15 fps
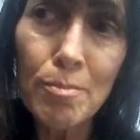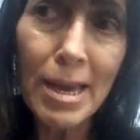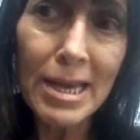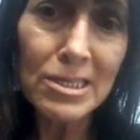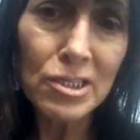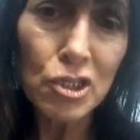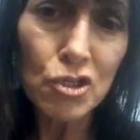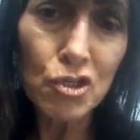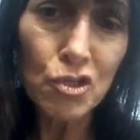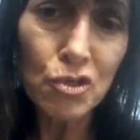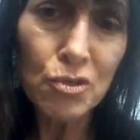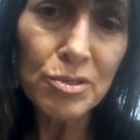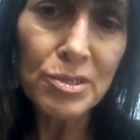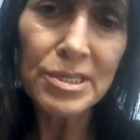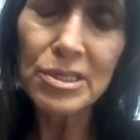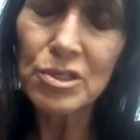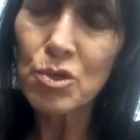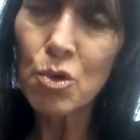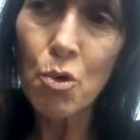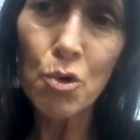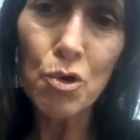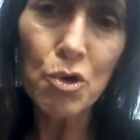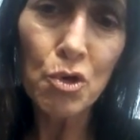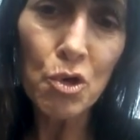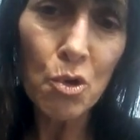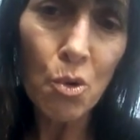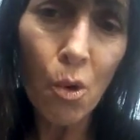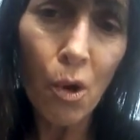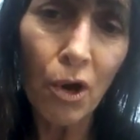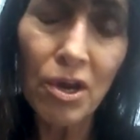Massachusetts or New
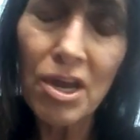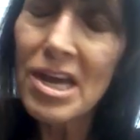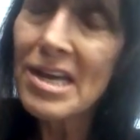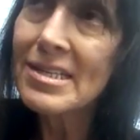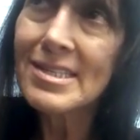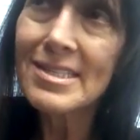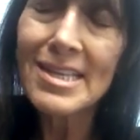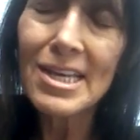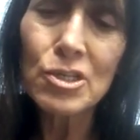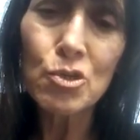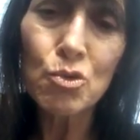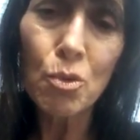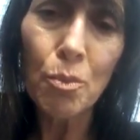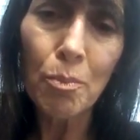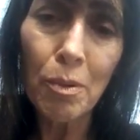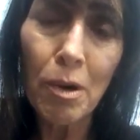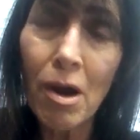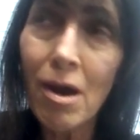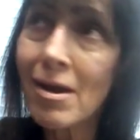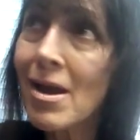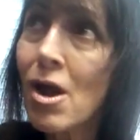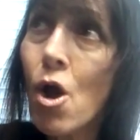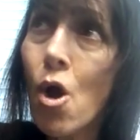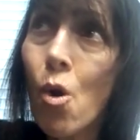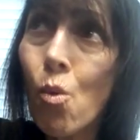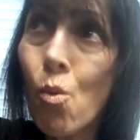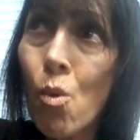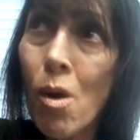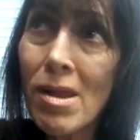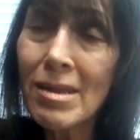York, Central Park.
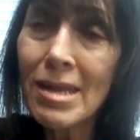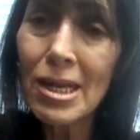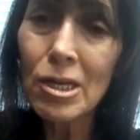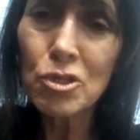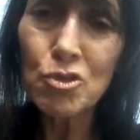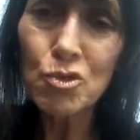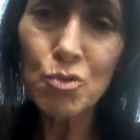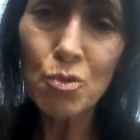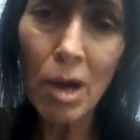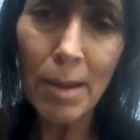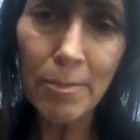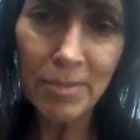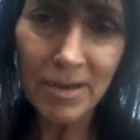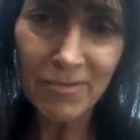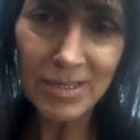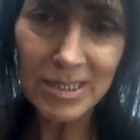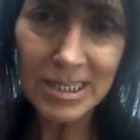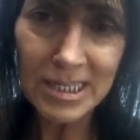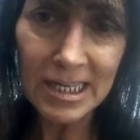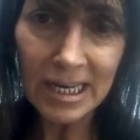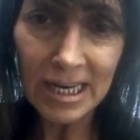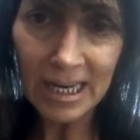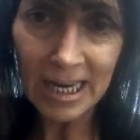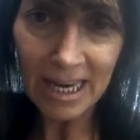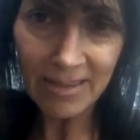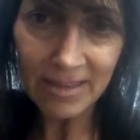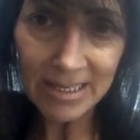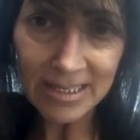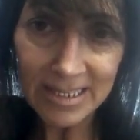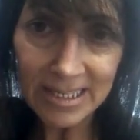One little drop of a tick
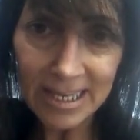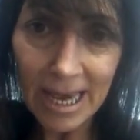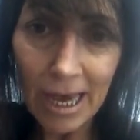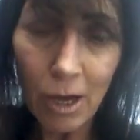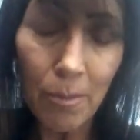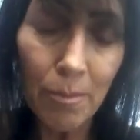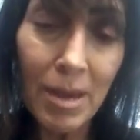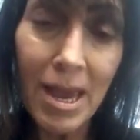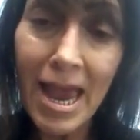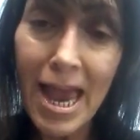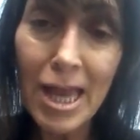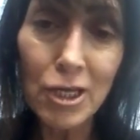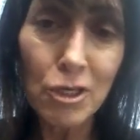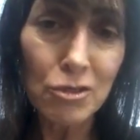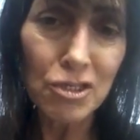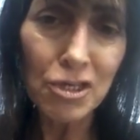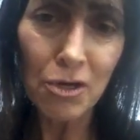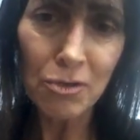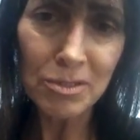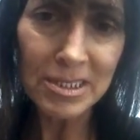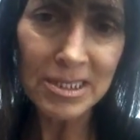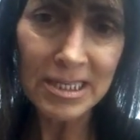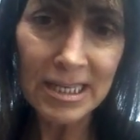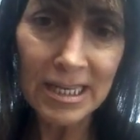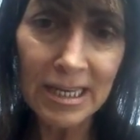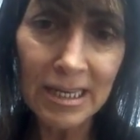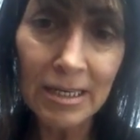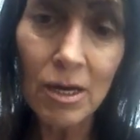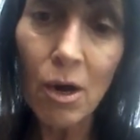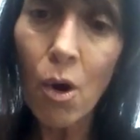in the scalp and you don't see
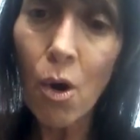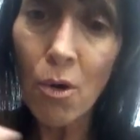it.